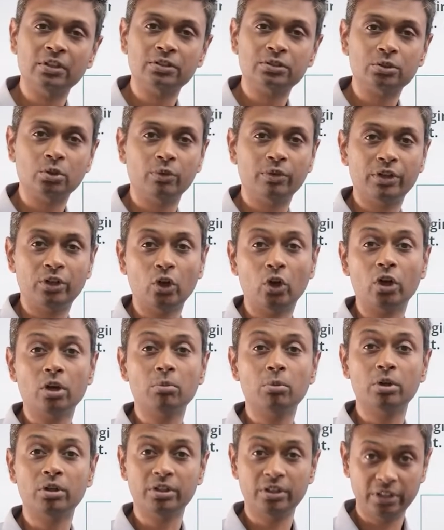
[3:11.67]
So we're
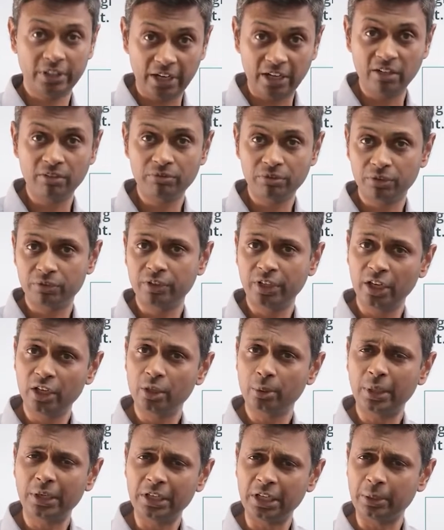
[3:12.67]
talking about 10,
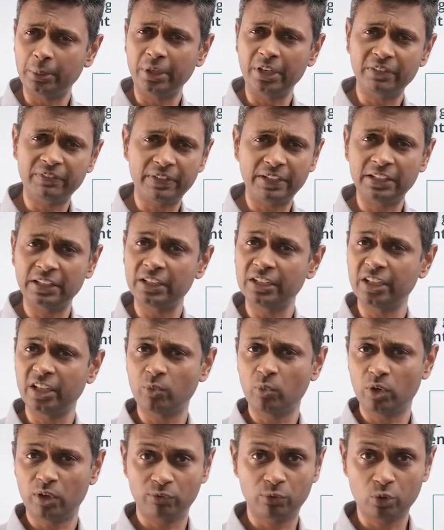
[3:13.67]
15, 20, 25, 30,
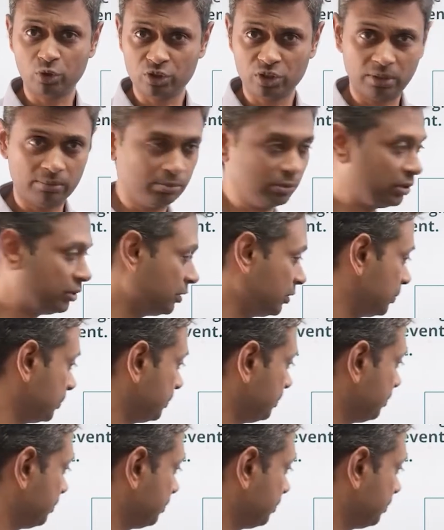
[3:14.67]
one of those numbers.